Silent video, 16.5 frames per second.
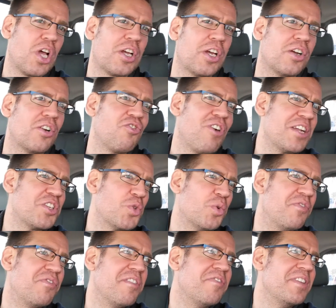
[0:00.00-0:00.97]
like a
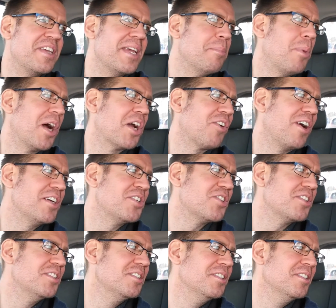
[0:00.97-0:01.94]
gradual 50-year
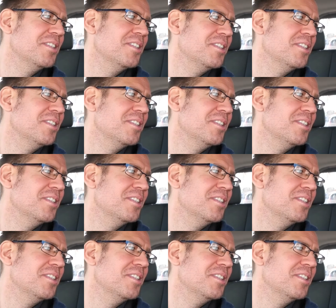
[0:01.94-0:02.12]
migration.